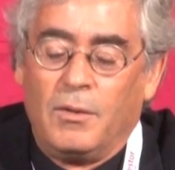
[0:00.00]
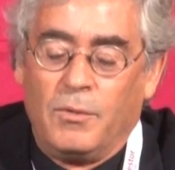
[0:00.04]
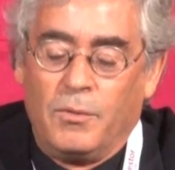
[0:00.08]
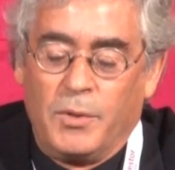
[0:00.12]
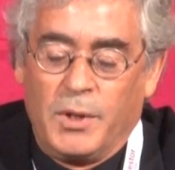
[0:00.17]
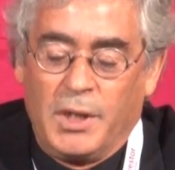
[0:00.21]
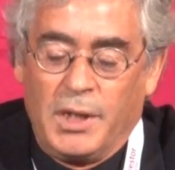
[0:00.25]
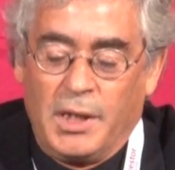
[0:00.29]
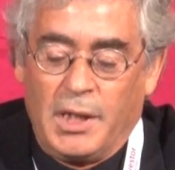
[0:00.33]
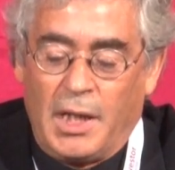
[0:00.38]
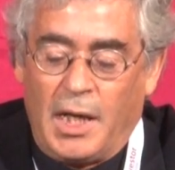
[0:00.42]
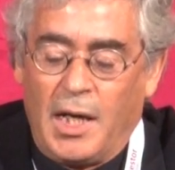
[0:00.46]

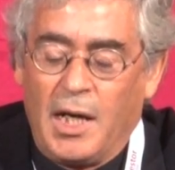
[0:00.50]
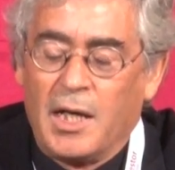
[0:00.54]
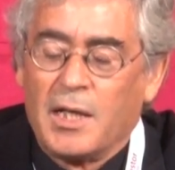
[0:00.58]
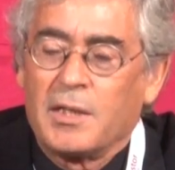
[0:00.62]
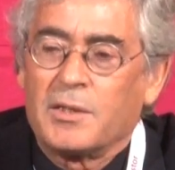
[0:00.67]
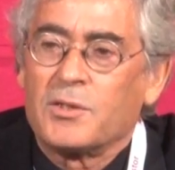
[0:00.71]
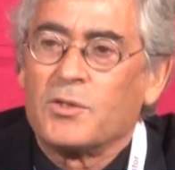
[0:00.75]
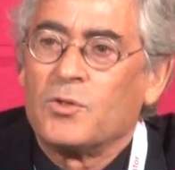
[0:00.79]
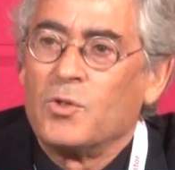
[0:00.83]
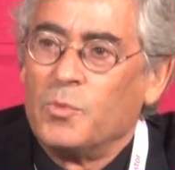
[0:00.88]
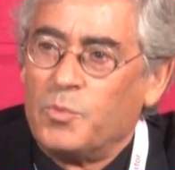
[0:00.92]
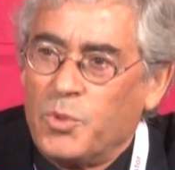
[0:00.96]
we are
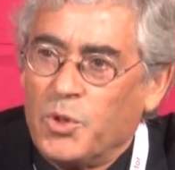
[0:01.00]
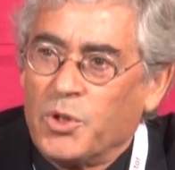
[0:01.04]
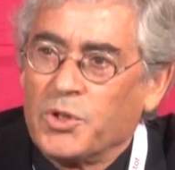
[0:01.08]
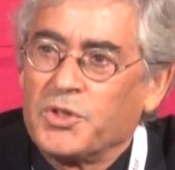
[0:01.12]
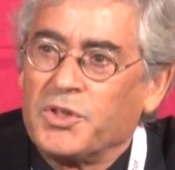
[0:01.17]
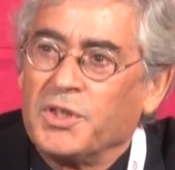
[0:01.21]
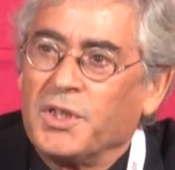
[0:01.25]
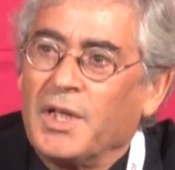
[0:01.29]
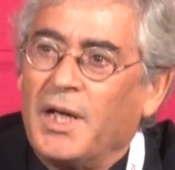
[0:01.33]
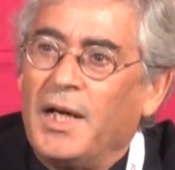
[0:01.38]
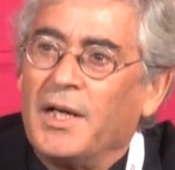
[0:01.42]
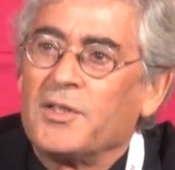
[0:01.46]

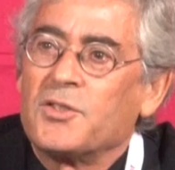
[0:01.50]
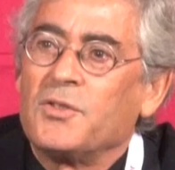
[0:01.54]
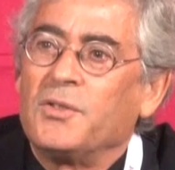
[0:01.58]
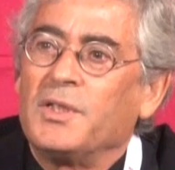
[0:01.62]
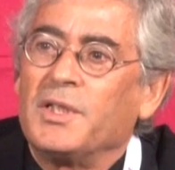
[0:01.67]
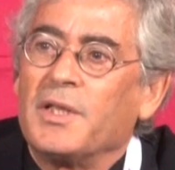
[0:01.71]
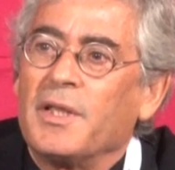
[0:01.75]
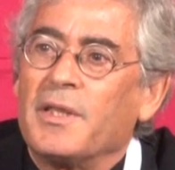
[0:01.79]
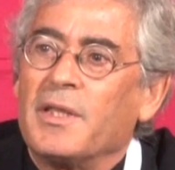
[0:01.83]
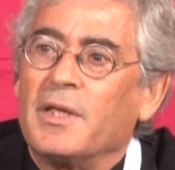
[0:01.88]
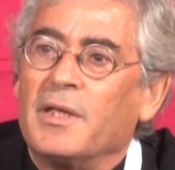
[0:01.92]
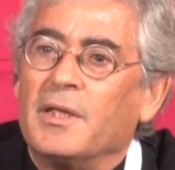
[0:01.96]
supporting
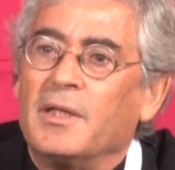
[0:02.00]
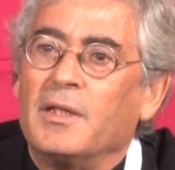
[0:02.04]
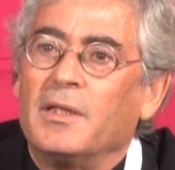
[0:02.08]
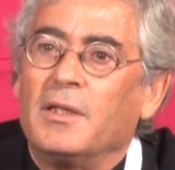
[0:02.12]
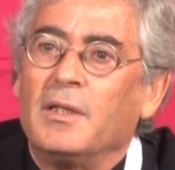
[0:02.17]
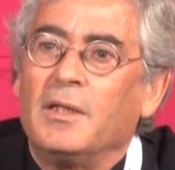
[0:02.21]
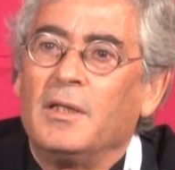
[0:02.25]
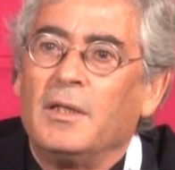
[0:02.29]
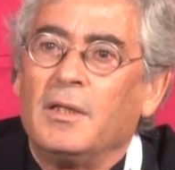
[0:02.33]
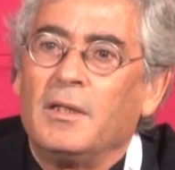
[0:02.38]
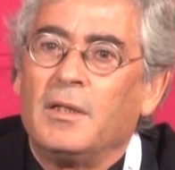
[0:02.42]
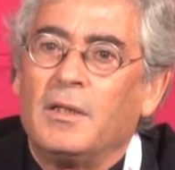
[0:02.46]
actually the
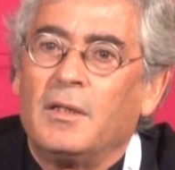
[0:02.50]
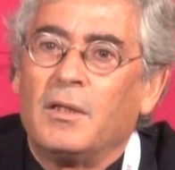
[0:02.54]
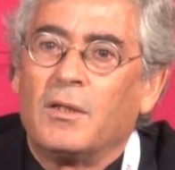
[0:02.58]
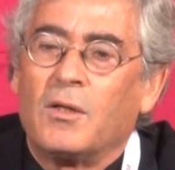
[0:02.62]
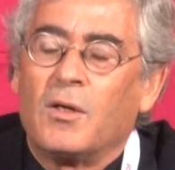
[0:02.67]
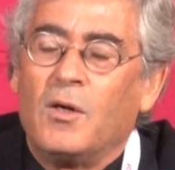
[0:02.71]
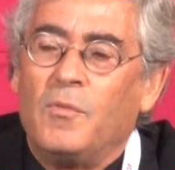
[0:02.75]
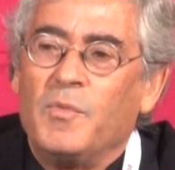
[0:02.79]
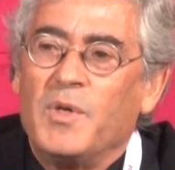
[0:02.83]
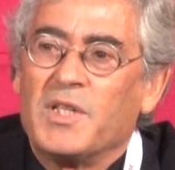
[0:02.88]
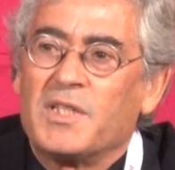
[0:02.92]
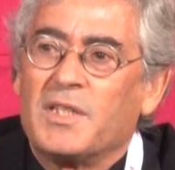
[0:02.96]

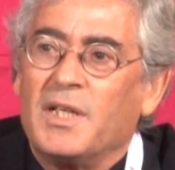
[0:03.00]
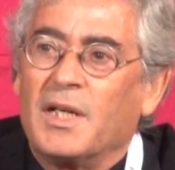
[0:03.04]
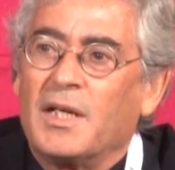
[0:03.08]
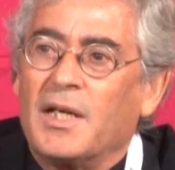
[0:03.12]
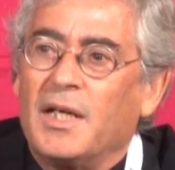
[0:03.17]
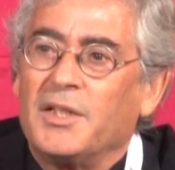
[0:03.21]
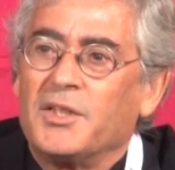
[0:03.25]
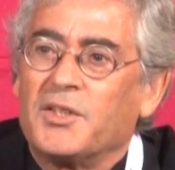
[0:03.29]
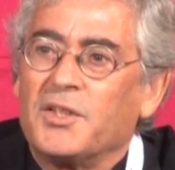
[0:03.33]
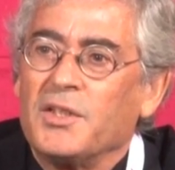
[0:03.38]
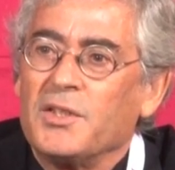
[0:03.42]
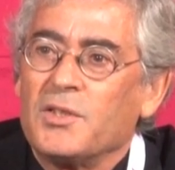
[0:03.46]
COMESA
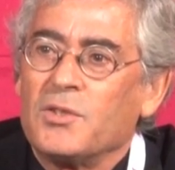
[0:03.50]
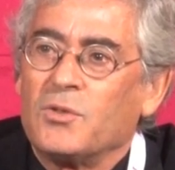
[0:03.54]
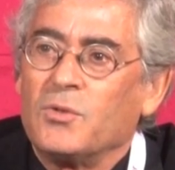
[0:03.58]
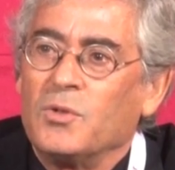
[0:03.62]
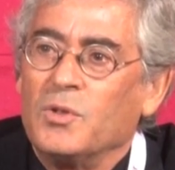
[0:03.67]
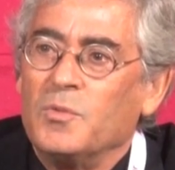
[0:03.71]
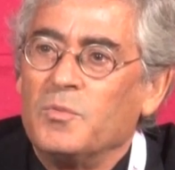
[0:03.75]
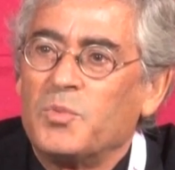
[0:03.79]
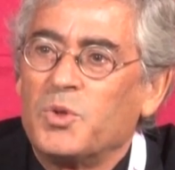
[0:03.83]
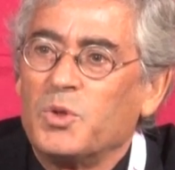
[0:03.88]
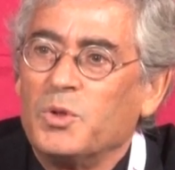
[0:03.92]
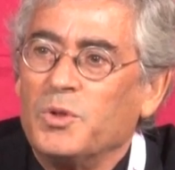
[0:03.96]
countries to
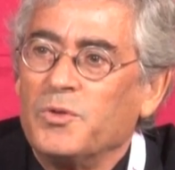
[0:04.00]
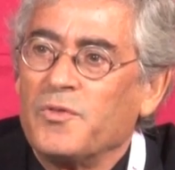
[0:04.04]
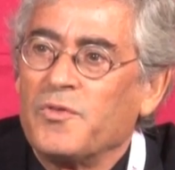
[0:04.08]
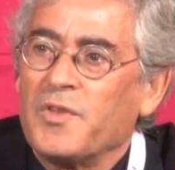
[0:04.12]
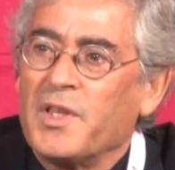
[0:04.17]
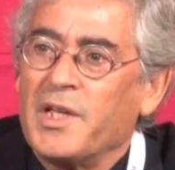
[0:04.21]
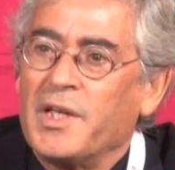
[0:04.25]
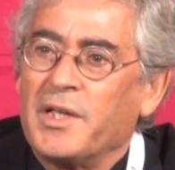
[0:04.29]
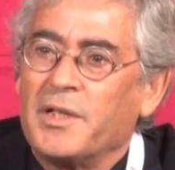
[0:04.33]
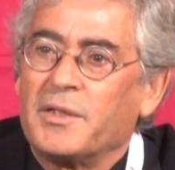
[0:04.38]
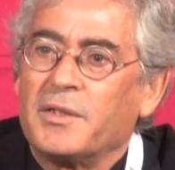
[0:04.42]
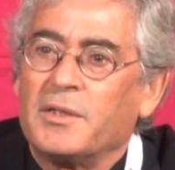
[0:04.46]
improve
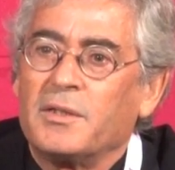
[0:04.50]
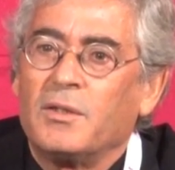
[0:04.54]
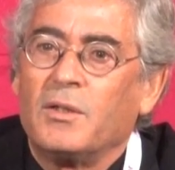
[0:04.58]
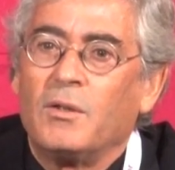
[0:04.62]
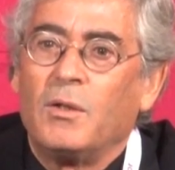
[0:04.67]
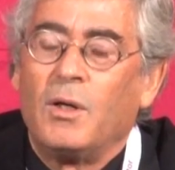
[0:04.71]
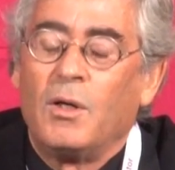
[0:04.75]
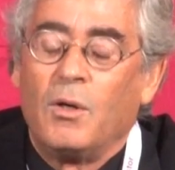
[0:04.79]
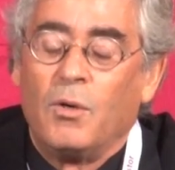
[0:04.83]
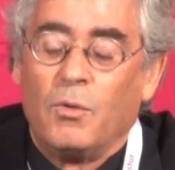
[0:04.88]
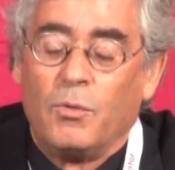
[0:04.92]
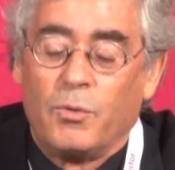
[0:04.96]
their
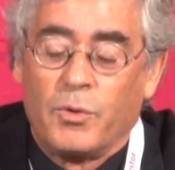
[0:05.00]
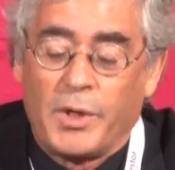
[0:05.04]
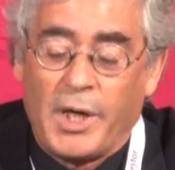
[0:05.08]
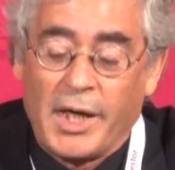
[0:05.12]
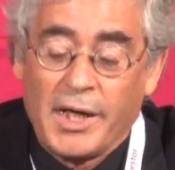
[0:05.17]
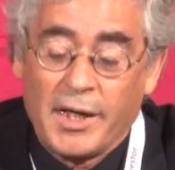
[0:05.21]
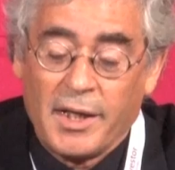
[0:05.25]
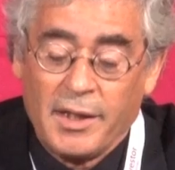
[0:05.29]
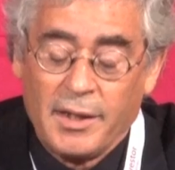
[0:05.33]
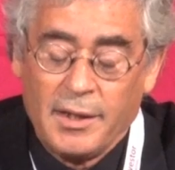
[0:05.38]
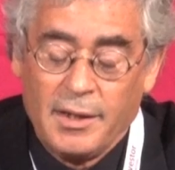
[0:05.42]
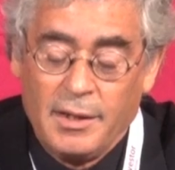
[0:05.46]

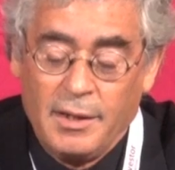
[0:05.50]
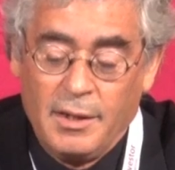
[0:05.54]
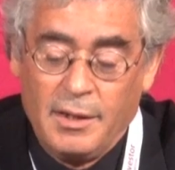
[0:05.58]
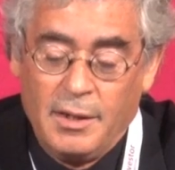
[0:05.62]
ranking.